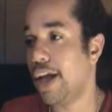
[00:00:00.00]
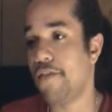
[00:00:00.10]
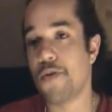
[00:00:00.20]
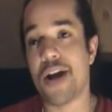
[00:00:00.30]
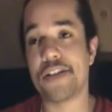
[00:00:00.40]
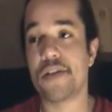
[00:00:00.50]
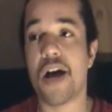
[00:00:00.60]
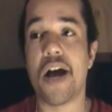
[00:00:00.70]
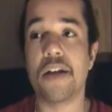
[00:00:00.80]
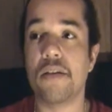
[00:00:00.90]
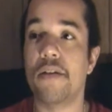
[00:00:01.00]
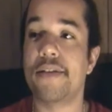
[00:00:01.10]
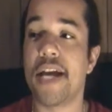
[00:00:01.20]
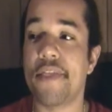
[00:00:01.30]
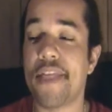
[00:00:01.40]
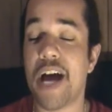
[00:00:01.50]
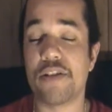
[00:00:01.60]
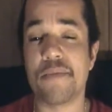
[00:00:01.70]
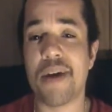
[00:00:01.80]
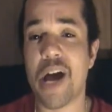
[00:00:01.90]
Even though I saw it
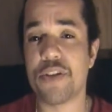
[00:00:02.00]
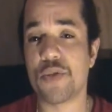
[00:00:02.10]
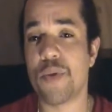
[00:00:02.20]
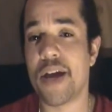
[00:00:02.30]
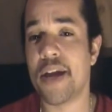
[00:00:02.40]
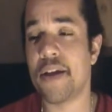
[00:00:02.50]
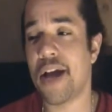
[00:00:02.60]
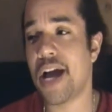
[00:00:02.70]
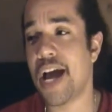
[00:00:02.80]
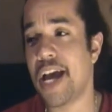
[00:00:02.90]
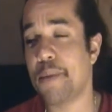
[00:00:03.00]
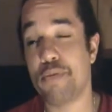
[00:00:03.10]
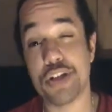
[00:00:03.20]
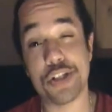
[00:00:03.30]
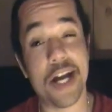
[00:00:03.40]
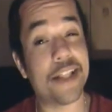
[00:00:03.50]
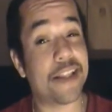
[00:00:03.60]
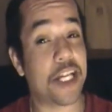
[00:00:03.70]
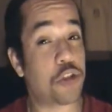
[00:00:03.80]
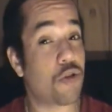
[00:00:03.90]
10,000 miles away, I appreciate
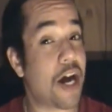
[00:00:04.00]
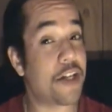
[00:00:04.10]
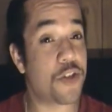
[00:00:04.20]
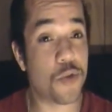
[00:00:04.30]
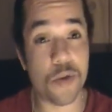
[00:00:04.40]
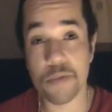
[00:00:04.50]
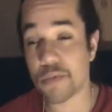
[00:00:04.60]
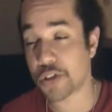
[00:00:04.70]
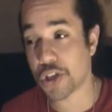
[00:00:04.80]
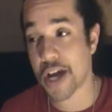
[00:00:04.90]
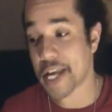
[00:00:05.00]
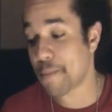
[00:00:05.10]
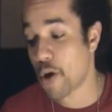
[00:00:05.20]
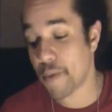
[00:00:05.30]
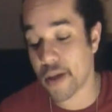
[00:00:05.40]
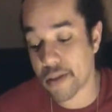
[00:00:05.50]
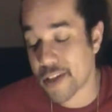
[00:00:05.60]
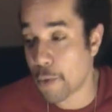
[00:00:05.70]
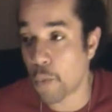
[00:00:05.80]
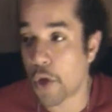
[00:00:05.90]
that they tried to do a shocking
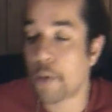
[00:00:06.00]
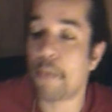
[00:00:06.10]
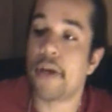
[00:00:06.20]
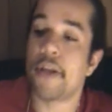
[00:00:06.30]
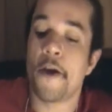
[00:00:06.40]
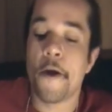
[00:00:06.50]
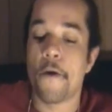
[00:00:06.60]
moment. Didn't work, but